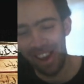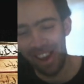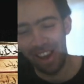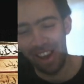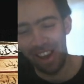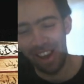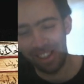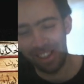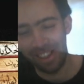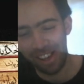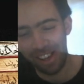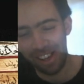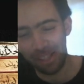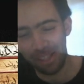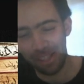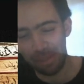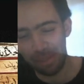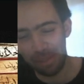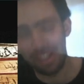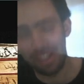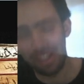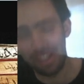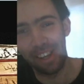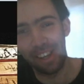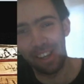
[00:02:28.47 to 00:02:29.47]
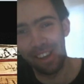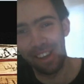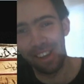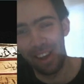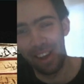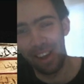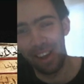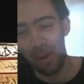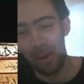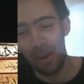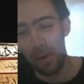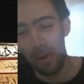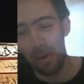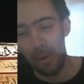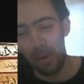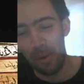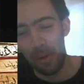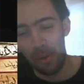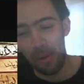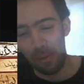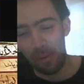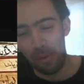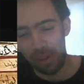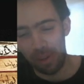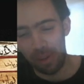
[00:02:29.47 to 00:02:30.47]
engagement
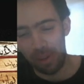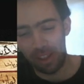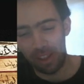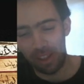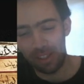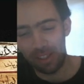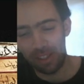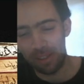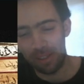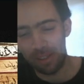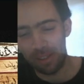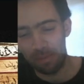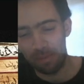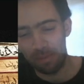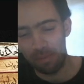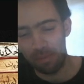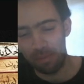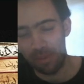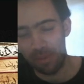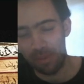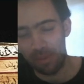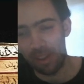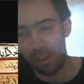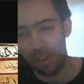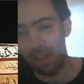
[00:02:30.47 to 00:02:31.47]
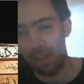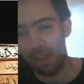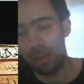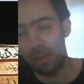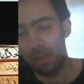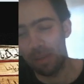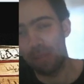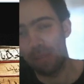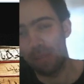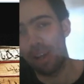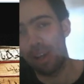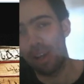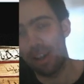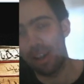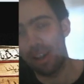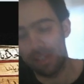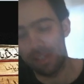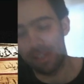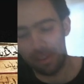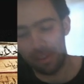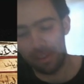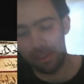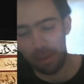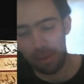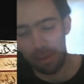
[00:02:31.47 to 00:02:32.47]
with this with a blast
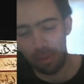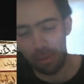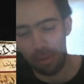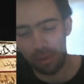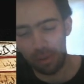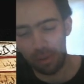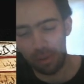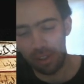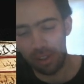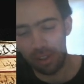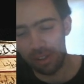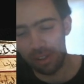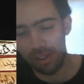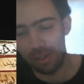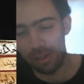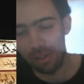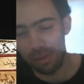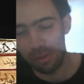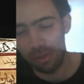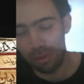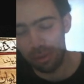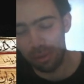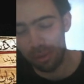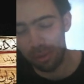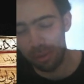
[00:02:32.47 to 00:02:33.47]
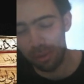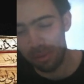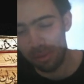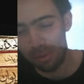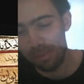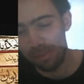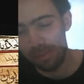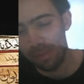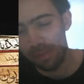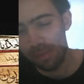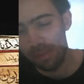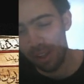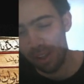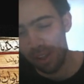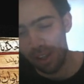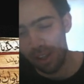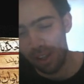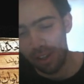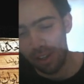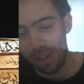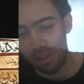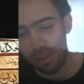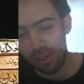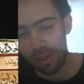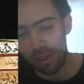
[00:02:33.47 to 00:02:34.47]
by posting this on YouTube
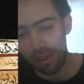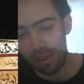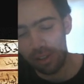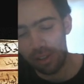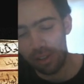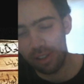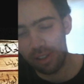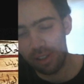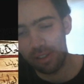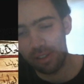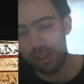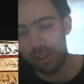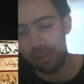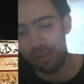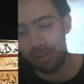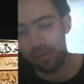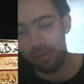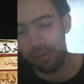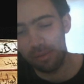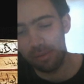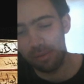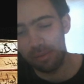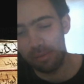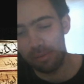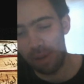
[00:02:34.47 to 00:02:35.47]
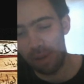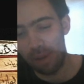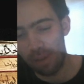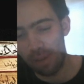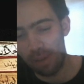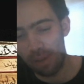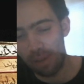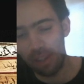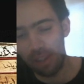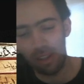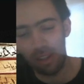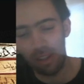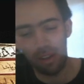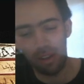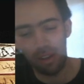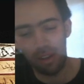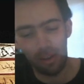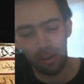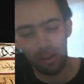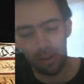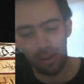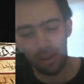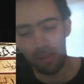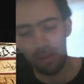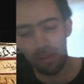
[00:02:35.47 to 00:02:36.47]
so this is my reading of
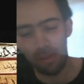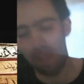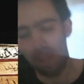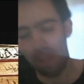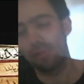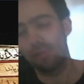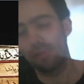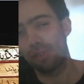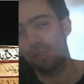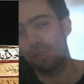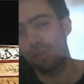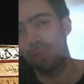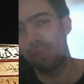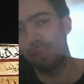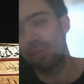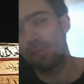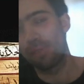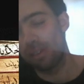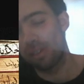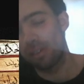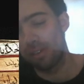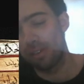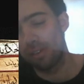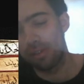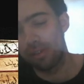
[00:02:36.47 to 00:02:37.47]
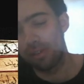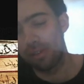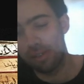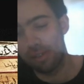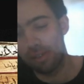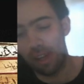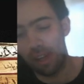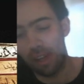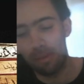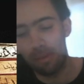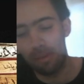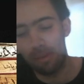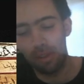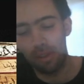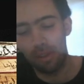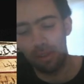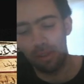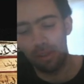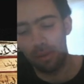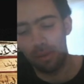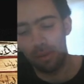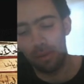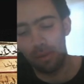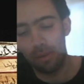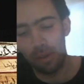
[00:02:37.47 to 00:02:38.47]
a manuscript that I'm meeting for
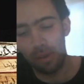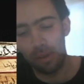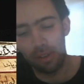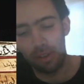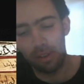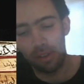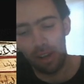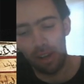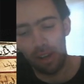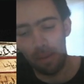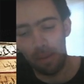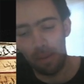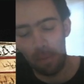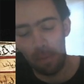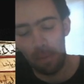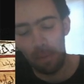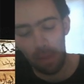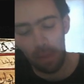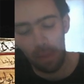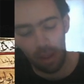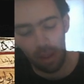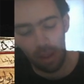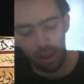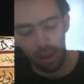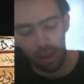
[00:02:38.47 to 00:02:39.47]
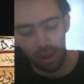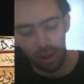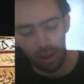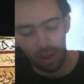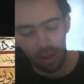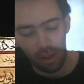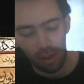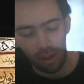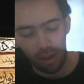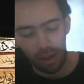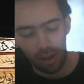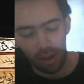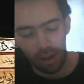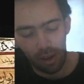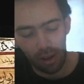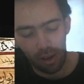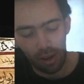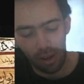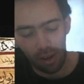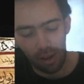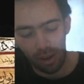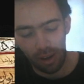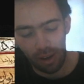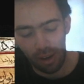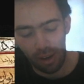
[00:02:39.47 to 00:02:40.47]
the first time
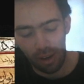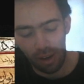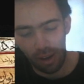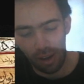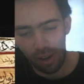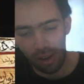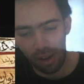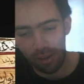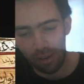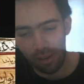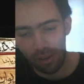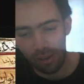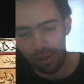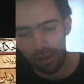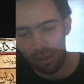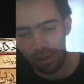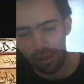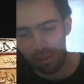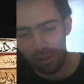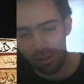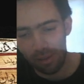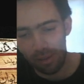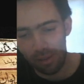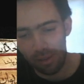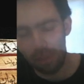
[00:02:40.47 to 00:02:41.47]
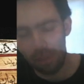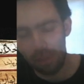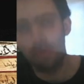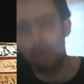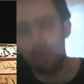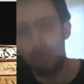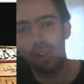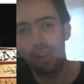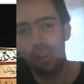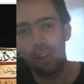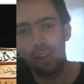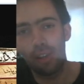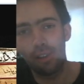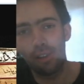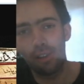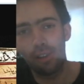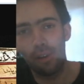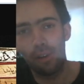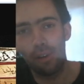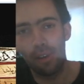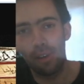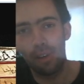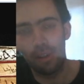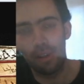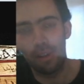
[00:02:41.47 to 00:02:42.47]
uh, and interpretation of
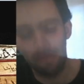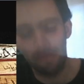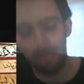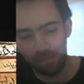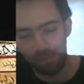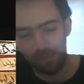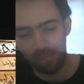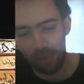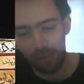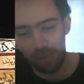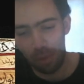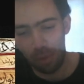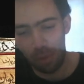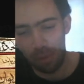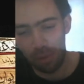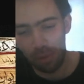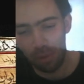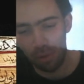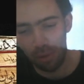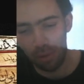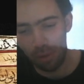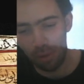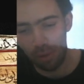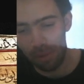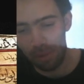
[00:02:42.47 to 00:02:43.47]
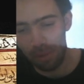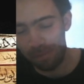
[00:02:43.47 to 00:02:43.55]
it hope you enjoy